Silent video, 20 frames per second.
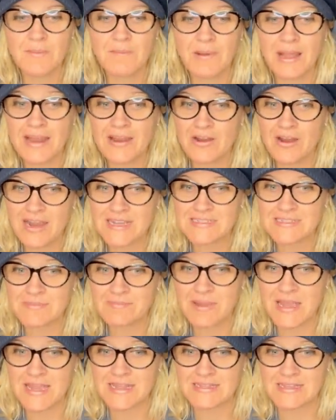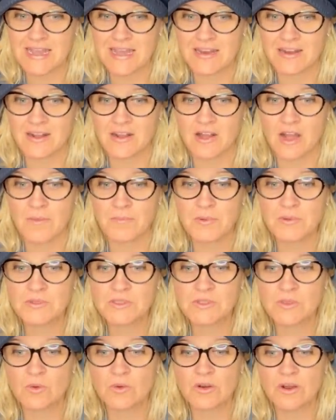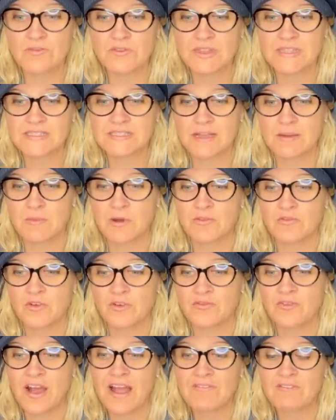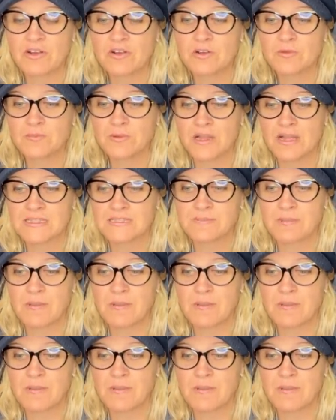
Buyer hasn't paid yet. A couple sold over the summer for five hundred plus,